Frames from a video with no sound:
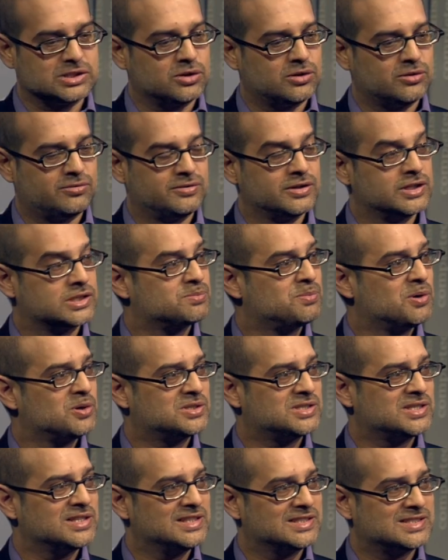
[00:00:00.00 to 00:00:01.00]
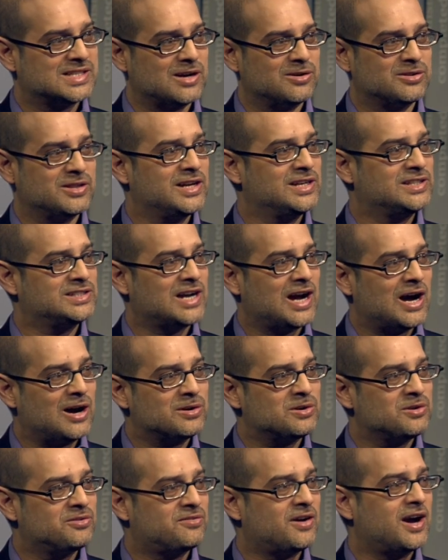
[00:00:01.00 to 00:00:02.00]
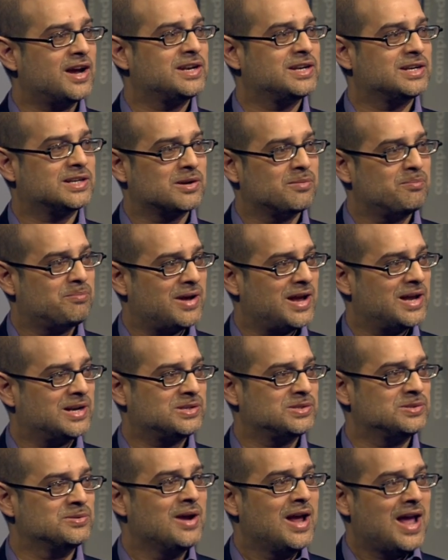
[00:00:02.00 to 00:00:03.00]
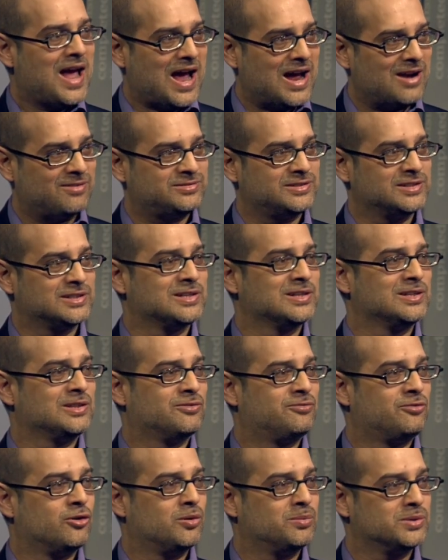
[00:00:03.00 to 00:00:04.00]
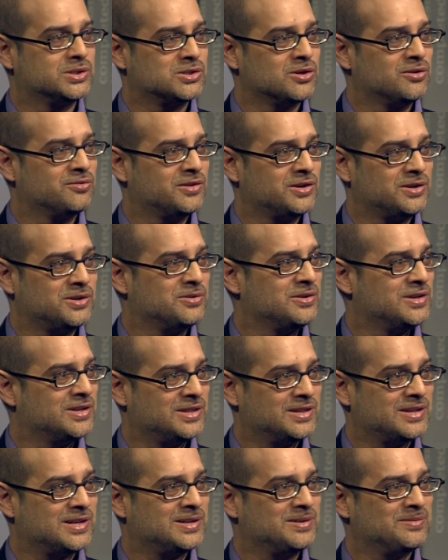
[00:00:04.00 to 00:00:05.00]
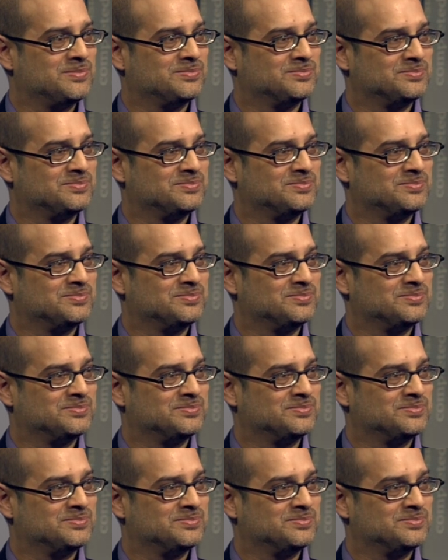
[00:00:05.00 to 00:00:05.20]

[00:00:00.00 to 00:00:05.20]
your first posting in South Asia. How do you find it compared to Africa and the former Soviet Union then?